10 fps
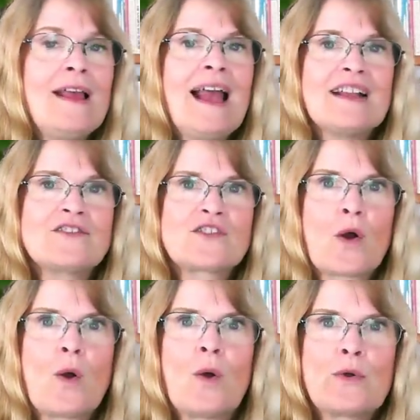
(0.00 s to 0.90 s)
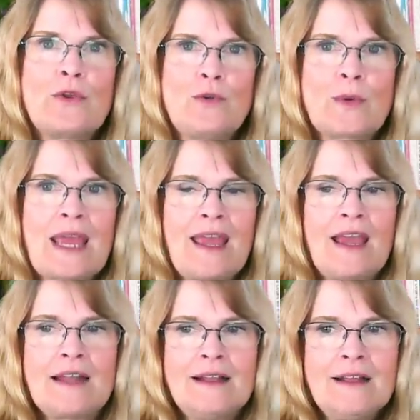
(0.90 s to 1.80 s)
And so you
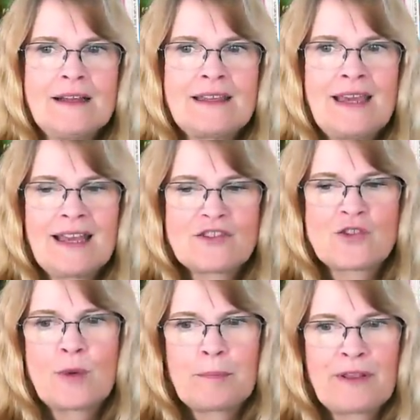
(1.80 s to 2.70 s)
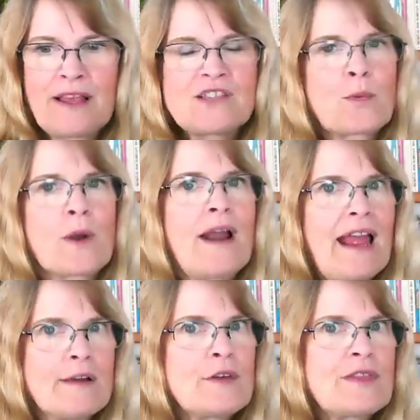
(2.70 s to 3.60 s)
can get to a place where
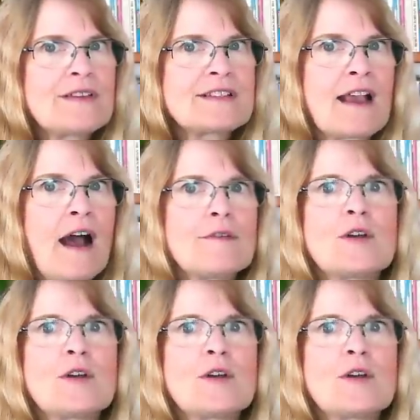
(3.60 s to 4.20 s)
everything's covered,